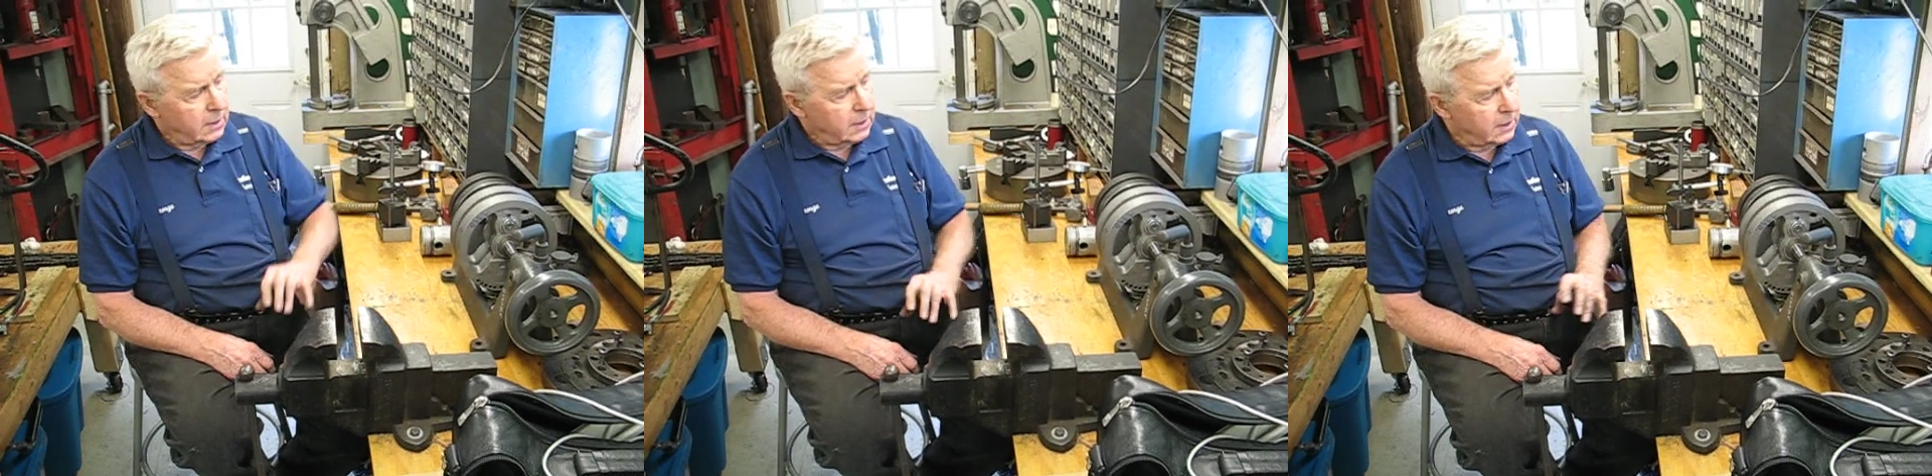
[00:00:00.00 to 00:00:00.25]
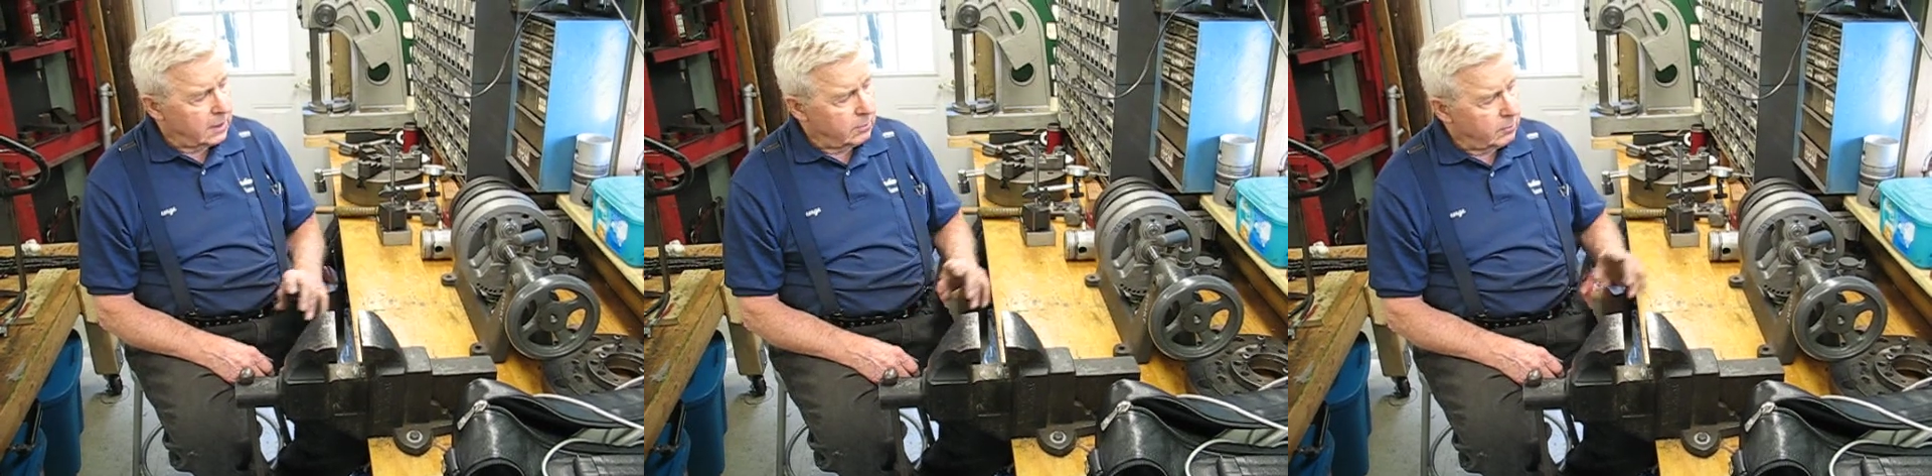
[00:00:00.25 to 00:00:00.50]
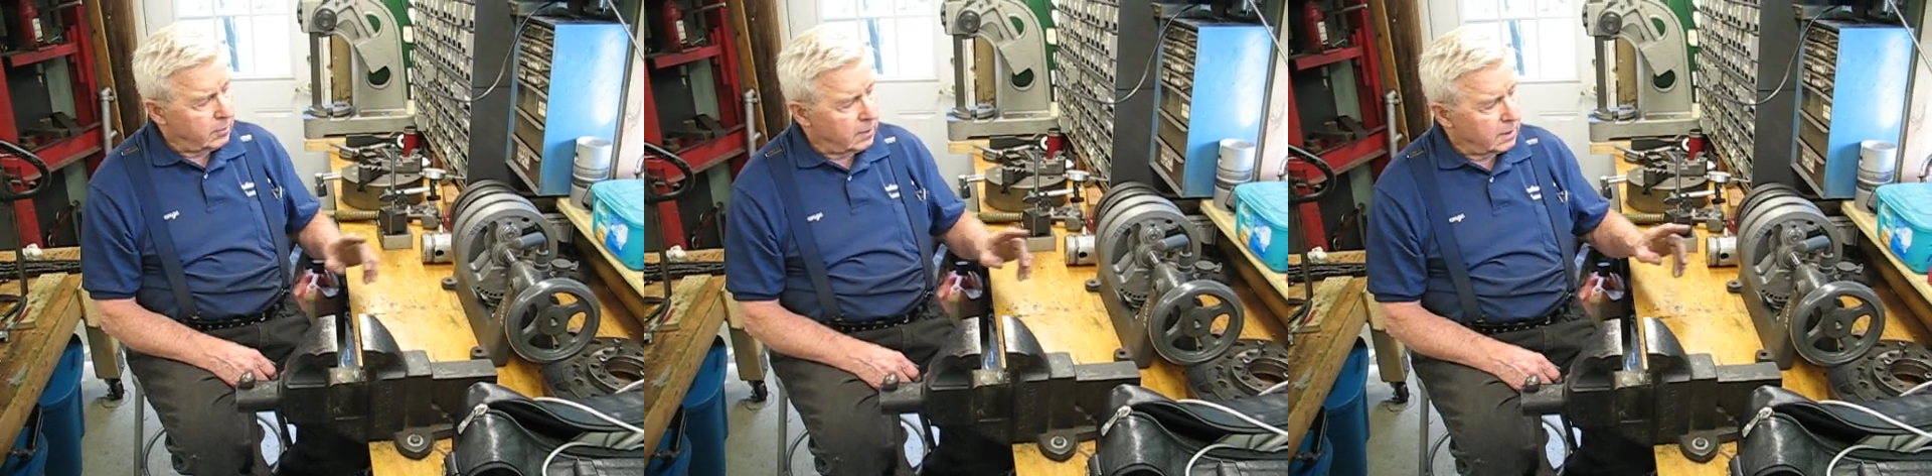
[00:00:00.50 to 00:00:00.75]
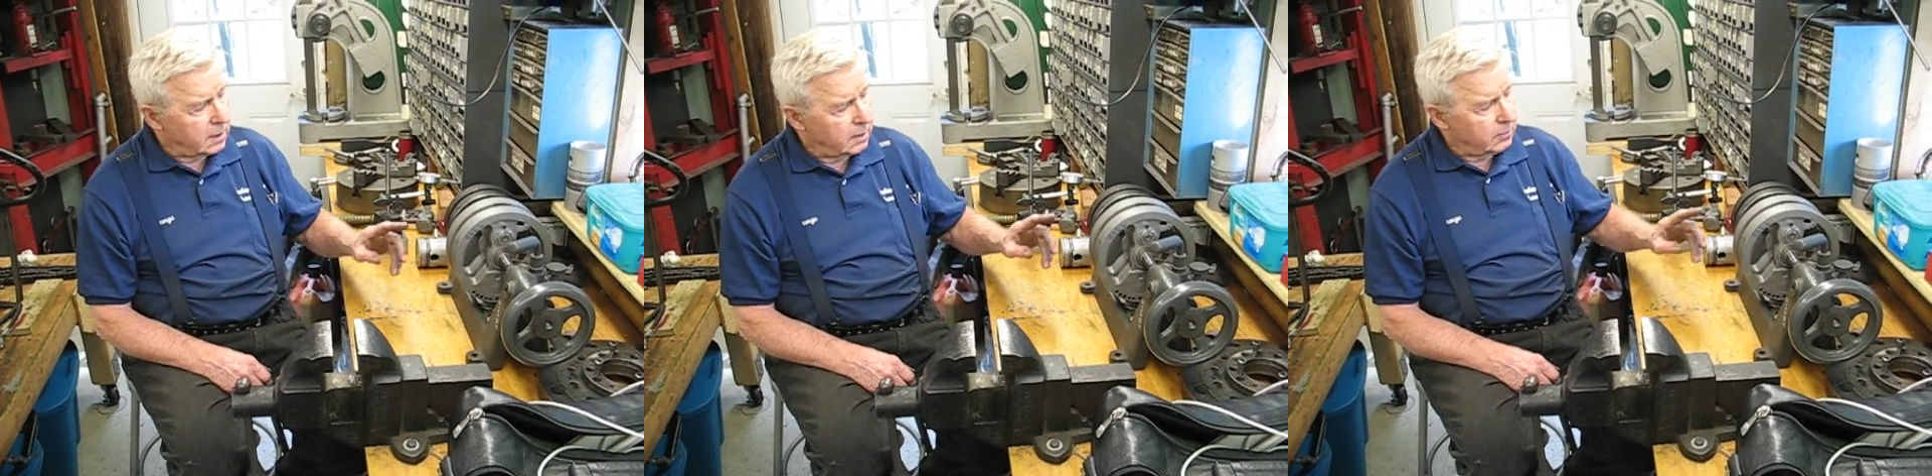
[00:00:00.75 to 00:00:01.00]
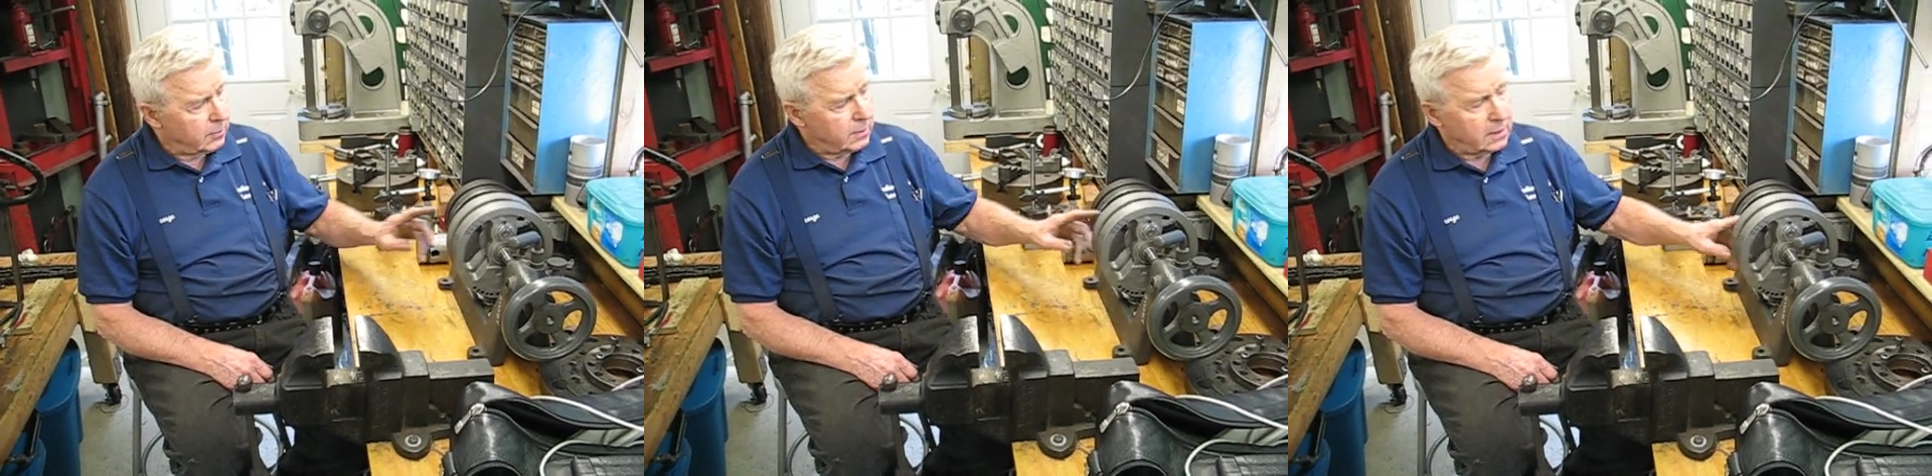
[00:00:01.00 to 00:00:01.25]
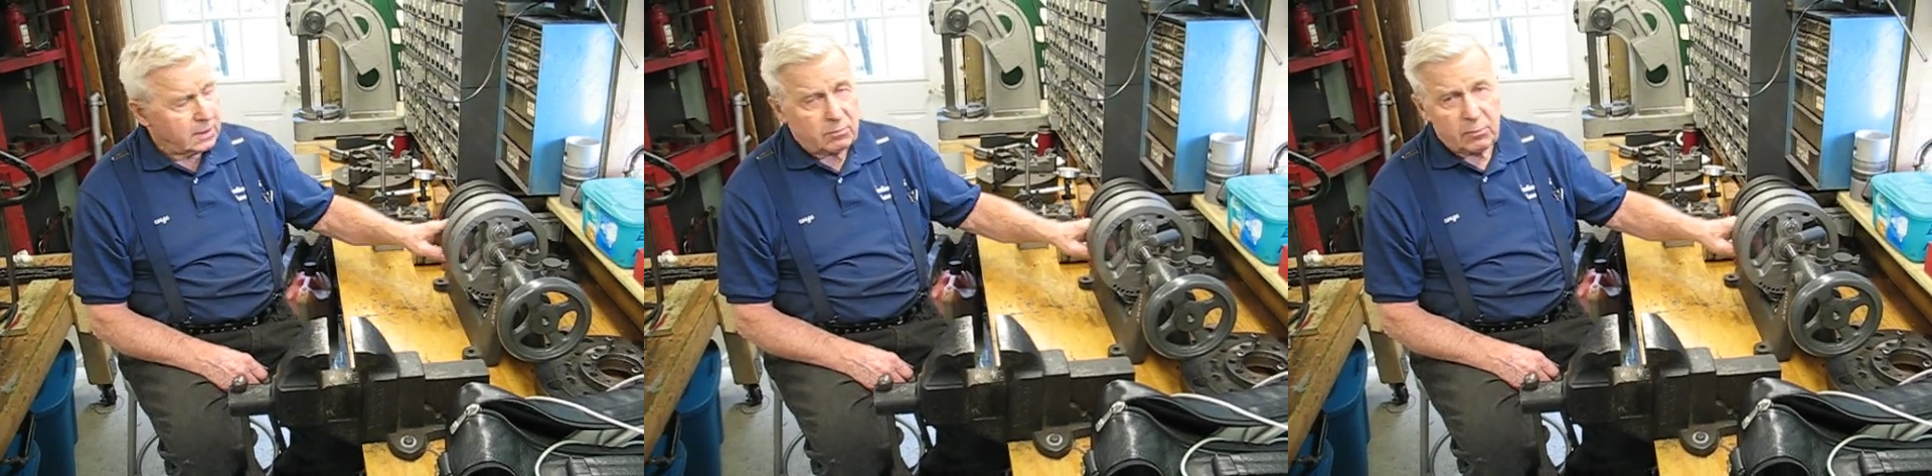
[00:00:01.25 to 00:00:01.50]
and we are
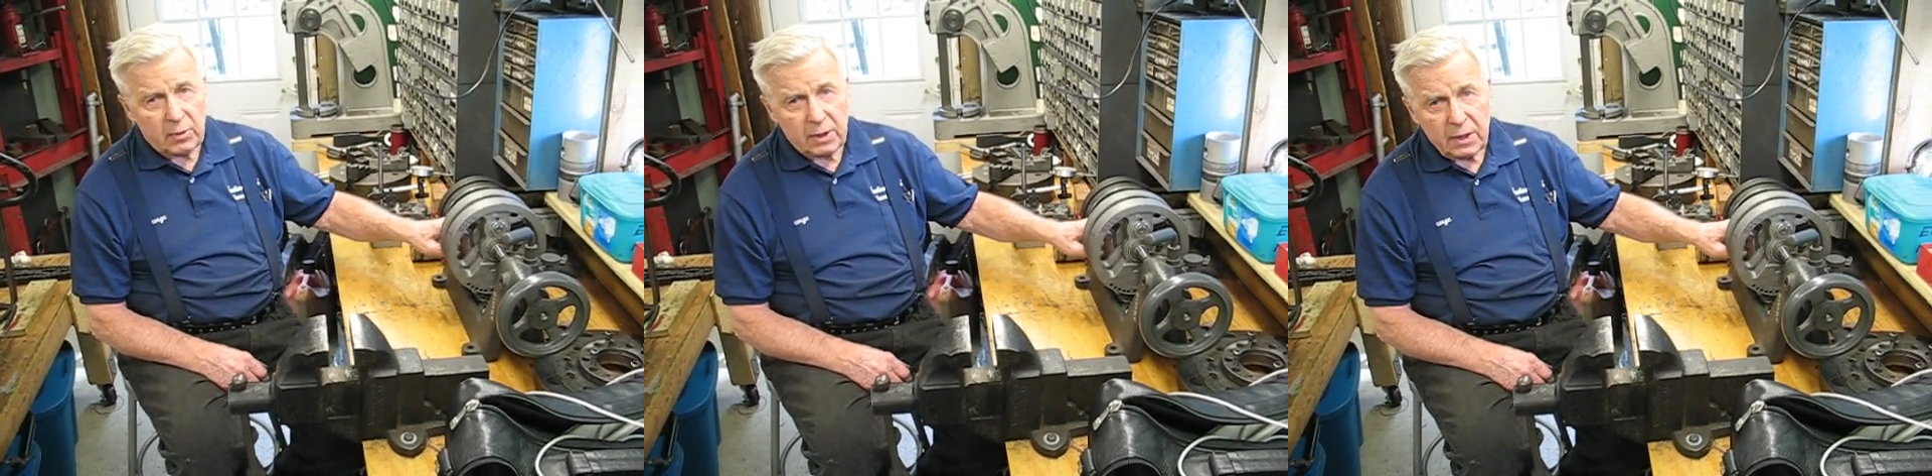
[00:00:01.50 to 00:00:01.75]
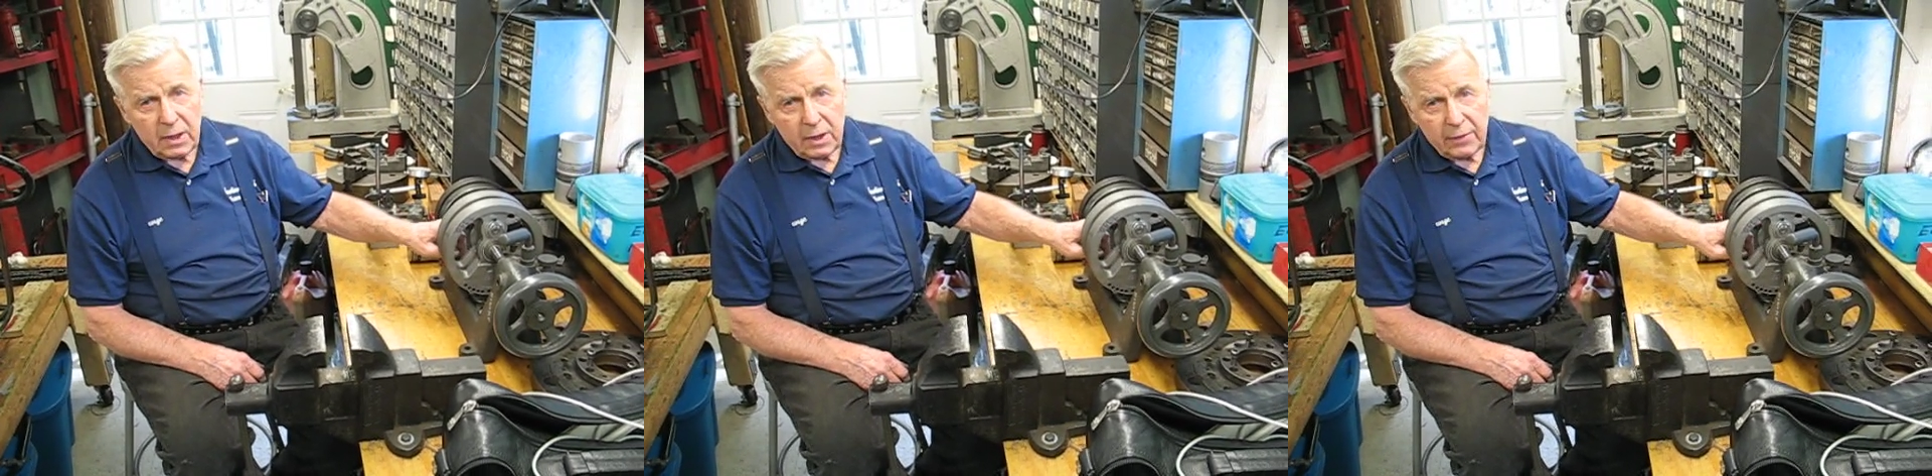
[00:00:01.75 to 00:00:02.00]
within one